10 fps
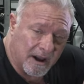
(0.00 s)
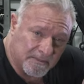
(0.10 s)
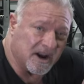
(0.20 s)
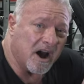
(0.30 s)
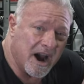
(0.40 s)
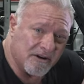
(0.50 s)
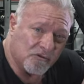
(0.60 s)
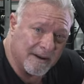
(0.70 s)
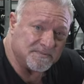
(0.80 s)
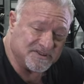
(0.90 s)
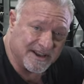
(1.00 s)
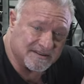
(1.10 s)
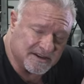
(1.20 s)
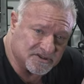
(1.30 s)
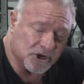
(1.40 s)
I'm going to high rep
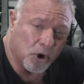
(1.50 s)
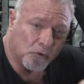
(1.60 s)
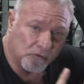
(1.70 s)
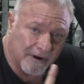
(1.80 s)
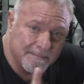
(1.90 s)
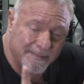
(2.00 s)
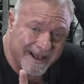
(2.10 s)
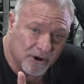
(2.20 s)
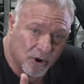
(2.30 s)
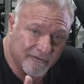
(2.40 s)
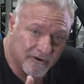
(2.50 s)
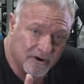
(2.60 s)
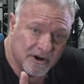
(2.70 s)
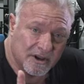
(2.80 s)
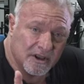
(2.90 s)
set this and go right back
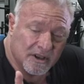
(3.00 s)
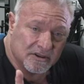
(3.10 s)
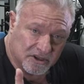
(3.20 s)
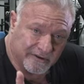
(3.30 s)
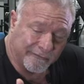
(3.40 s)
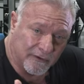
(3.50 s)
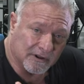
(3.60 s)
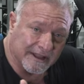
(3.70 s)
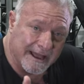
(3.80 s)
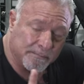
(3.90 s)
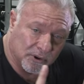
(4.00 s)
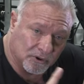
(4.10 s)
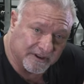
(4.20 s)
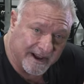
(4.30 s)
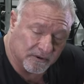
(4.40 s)
over to the front lat
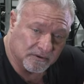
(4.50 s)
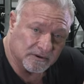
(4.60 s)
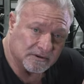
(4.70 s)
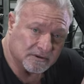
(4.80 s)
pull down.